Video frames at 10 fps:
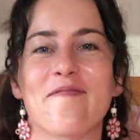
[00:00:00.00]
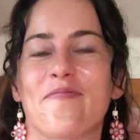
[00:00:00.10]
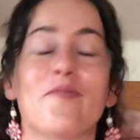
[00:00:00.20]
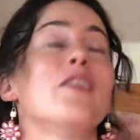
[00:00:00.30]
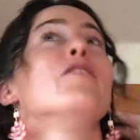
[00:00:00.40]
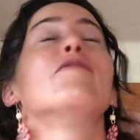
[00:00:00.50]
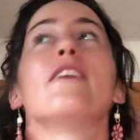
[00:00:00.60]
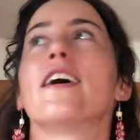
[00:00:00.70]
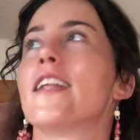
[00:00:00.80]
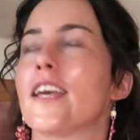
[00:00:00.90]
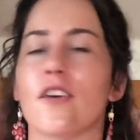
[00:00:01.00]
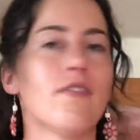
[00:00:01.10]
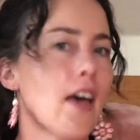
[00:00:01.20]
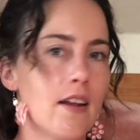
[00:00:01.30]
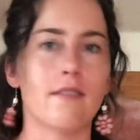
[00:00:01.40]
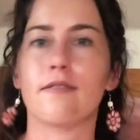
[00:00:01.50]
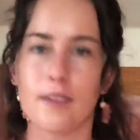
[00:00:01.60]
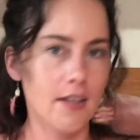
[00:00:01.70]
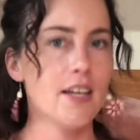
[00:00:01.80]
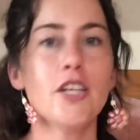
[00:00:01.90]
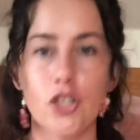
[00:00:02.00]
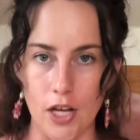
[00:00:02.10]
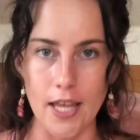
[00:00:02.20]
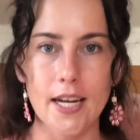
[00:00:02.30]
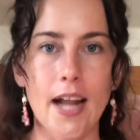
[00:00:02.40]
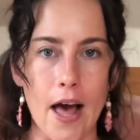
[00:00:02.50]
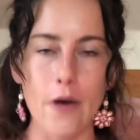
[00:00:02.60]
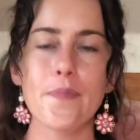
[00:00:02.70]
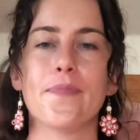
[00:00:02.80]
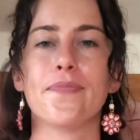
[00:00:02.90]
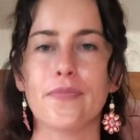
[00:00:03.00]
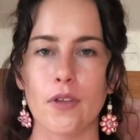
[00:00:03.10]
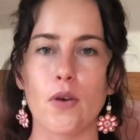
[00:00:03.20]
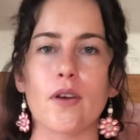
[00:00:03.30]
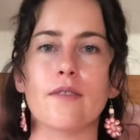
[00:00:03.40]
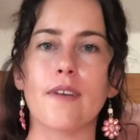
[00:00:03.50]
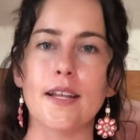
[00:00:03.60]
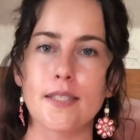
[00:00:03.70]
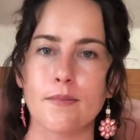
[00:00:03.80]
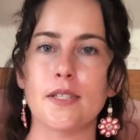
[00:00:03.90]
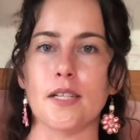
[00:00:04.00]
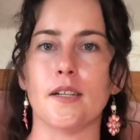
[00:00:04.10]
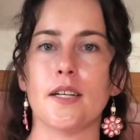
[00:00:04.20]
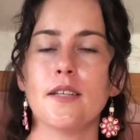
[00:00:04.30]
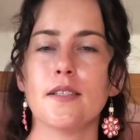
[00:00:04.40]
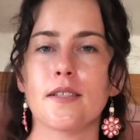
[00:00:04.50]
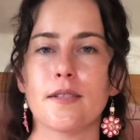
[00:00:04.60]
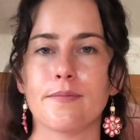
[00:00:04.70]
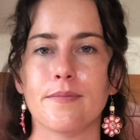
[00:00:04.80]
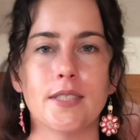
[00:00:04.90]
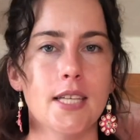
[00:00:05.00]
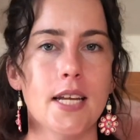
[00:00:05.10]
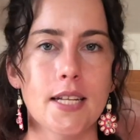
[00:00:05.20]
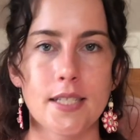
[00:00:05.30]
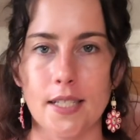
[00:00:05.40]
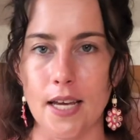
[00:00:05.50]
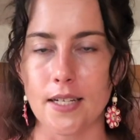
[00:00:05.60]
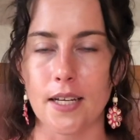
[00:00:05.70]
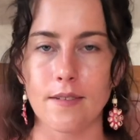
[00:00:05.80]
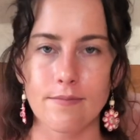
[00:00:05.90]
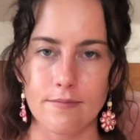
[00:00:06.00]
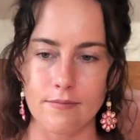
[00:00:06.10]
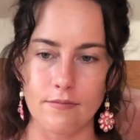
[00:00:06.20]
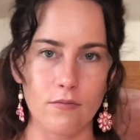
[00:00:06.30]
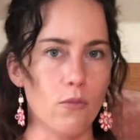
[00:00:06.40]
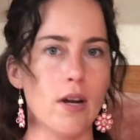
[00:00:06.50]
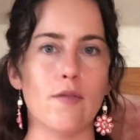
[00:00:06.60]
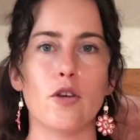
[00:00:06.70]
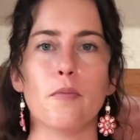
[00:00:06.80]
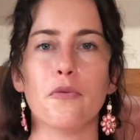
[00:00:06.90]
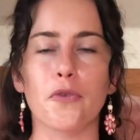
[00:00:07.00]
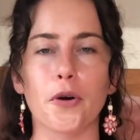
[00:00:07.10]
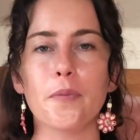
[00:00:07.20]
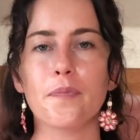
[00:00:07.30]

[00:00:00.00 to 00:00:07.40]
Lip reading: when you feel like you've kind of shaken it out, you can find some stillness, seated, standing, whatever you prefer.